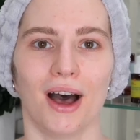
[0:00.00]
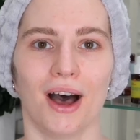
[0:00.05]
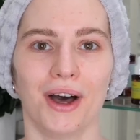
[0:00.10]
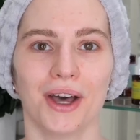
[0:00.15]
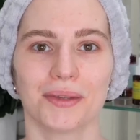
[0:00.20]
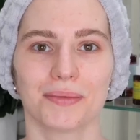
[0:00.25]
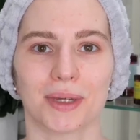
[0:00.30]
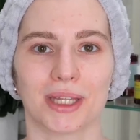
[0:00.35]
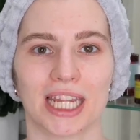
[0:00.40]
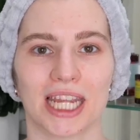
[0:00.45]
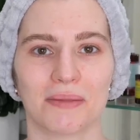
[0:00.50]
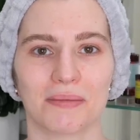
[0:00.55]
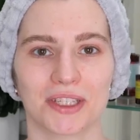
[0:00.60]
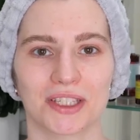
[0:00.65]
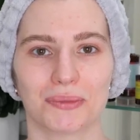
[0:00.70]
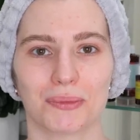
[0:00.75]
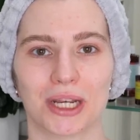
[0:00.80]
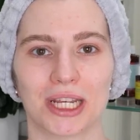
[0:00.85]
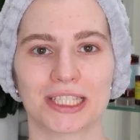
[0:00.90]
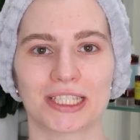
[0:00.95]
Hi, my name
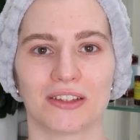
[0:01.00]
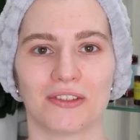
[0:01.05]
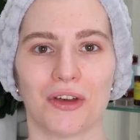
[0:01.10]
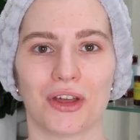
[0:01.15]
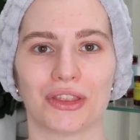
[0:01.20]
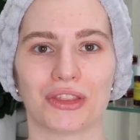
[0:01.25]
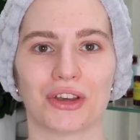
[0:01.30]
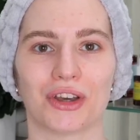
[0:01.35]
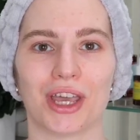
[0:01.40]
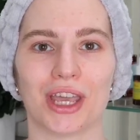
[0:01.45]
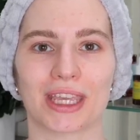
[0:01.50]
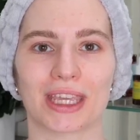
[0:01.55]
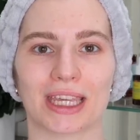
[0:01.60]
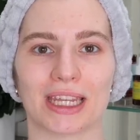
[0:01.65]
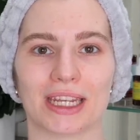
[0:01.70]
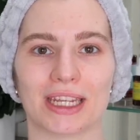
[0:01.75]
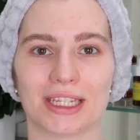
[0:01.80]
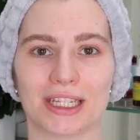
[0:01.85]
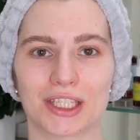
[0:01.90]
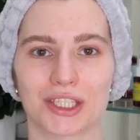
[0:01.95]
is Melissa van Dijk,
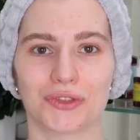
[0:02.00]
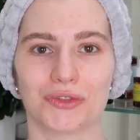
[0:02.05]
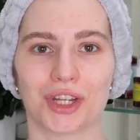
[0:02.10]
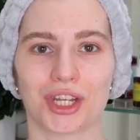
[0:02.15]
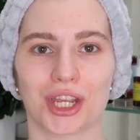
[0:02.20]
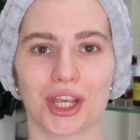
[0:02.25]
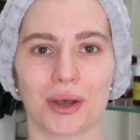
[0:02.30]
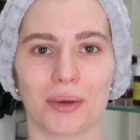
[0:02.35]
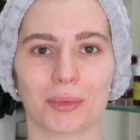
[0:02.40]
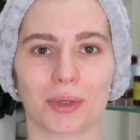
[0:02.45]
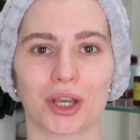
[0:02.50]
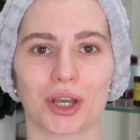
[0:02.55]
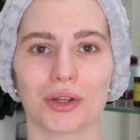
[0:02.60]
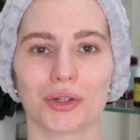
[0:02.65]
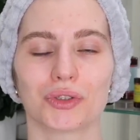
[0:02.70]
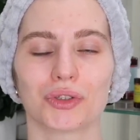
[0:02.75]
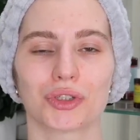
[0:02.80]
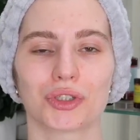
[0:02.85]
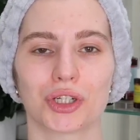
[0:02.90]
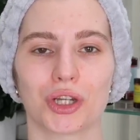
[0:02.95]
and in this video I'm going
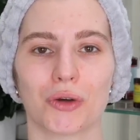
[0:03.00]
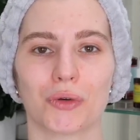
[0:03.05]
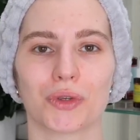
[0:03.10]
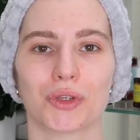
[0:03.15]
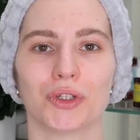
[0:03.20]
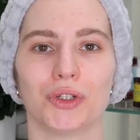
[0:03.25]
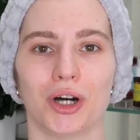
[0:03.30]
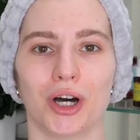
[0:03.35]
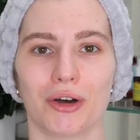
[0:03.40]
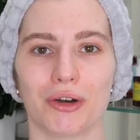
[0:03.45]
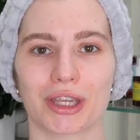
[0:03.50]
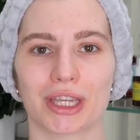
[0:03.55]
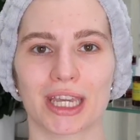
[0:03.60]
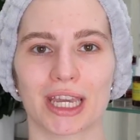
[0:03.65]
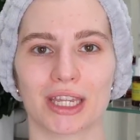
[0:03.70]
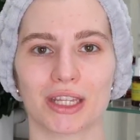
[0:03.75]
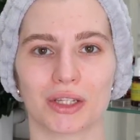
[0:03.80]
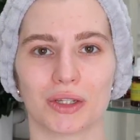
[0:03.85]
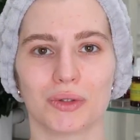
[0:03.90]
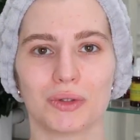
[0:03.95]
to show you how you
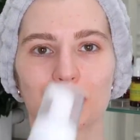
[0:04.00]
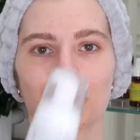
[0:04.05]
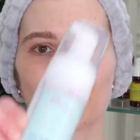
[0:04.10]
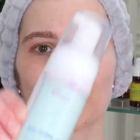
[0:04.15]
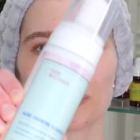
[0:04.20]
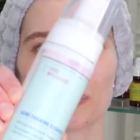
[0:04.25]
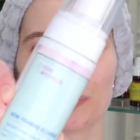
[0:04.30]
can use Good